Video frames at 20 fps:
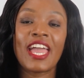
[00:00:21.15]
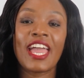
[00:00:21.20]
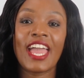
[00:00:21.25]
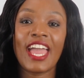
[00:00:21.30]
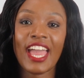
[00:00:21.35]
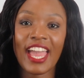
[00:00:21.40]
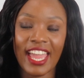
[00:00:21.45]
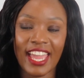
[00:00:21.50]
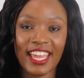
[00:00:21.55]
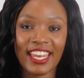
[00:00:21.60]

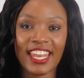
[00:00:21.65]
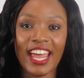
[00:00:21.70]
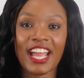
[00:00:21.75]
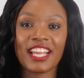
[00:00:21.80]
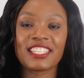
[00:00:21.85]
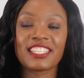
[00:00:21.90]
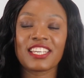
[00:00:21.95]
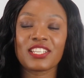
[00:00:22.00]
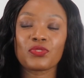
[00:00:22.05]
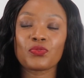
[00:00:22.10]
And I
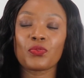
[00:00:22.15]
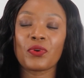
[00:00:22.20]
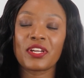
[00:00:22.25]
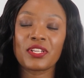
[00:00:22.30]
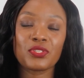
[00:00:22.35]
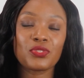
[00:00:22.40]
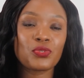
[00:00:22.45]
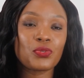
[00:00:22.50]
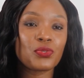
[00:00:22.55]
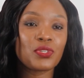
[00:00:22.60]
just
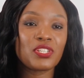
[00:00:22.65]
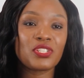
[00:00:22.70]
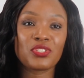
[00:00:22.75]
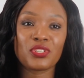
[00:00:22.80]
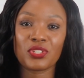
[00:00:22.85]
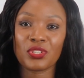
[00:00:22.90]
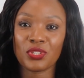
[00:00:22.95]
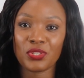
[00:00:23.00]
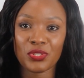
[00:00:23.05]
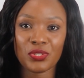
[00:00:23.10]
want to
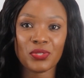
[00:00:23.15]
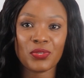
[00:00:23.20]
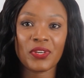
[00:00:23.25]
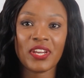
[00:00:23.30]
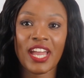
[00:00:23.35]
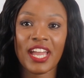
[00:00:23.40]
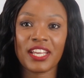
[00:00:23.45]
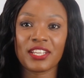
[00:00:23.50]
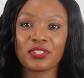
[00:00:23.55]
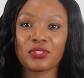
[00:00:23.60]
introduce you
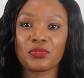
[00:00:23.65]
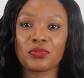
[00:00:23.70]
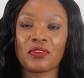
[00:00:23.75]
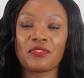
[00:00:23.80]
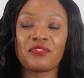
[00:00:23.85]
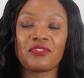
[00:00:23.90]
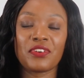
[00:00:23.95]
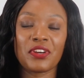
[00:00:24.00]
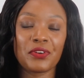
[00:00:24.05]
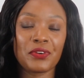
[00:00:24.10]
guys to a
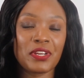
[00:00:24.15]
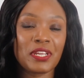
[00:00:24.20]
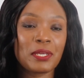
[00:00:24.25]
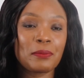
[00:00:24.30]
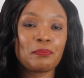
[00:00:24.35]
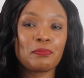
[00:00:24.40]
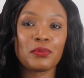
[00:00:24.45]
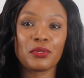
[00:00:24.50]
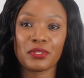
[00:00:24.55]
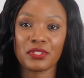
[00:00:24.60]
very
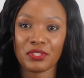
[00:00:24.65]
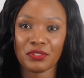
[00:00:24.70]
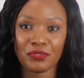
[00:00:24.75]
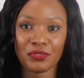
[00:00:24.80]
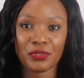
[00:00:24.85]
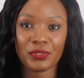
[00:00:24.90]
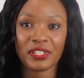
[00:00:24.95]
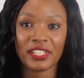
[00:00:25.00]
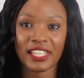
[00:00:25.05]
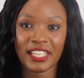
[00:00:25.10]

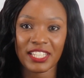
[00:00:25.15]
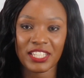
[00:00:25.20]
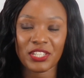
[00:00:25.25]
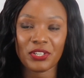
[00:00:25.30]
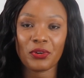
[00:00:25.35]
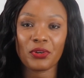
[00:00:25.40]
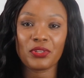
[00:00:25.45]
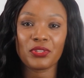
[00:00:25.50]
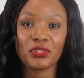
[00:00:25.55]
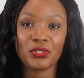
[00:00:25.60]
beautiful lady
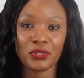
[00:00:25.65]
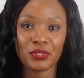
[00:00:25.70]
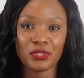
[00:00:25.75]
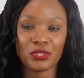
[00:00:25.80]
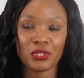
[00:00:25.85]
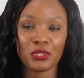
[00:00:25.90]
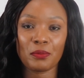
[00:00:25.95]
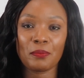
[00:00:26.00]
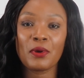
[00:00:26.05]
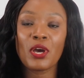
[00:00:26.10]
on
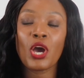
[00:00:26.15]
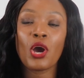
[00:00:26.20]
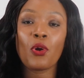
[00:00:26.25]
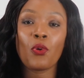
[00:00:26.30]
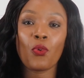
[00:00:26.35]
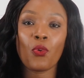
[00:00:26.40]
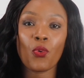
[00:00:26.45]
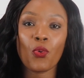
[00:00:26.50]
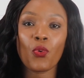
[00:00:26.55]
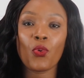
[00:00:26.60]
YouTube
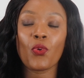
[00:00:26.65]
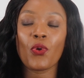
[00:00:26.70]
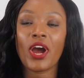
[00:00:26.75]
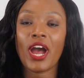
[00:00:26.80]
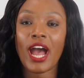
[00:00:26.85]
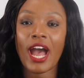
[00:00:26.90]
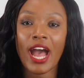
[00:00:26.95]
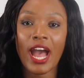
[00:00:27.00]
who